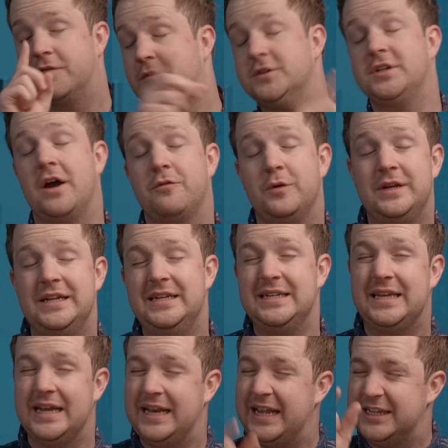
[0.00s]
First off, we need to
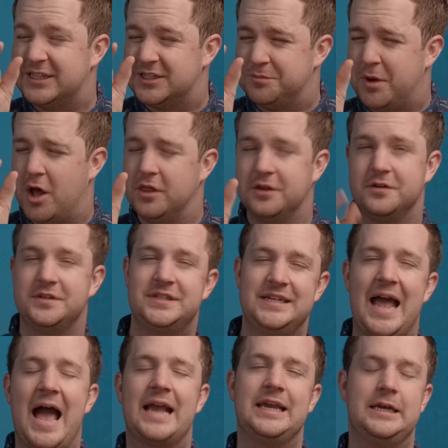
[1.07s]
get a small little
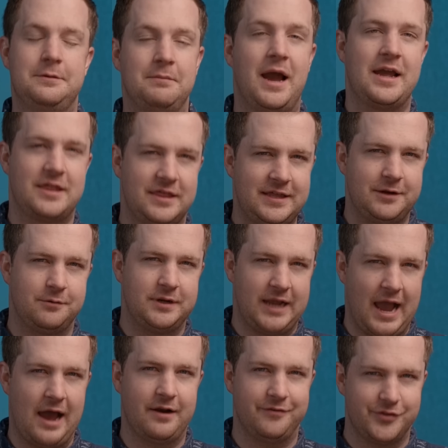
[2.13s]
snag in my theory
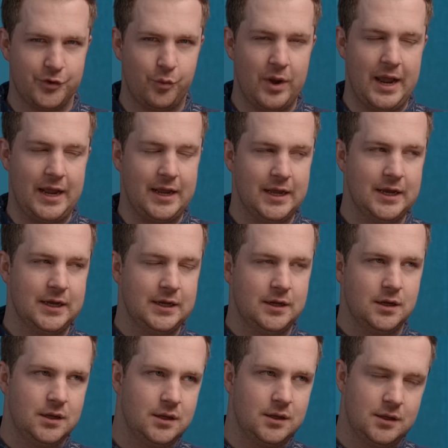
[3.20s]
out of the way.
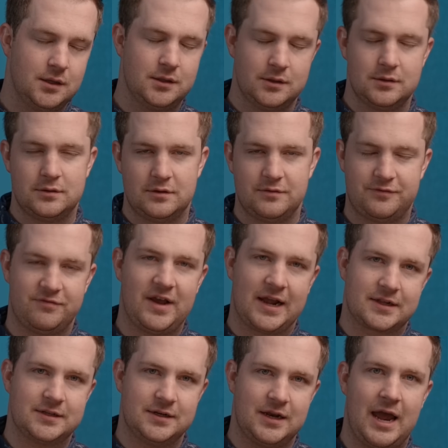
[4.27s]
Uh, the
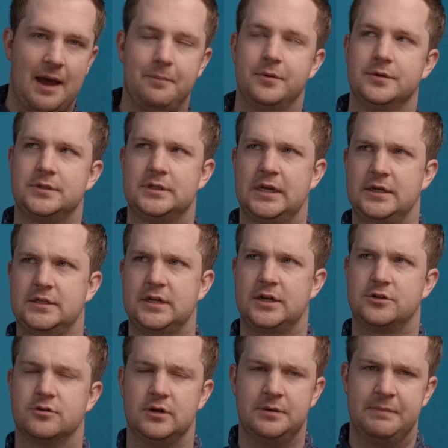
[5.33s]
fact that Apple said
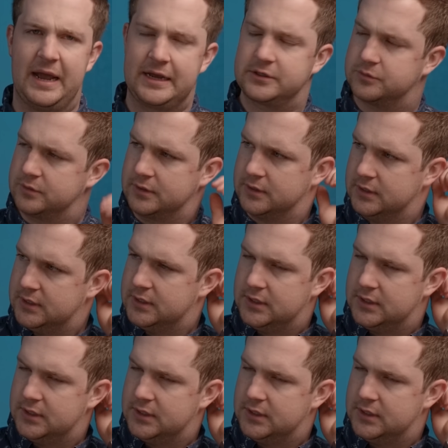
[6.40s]
touchscreen Macs were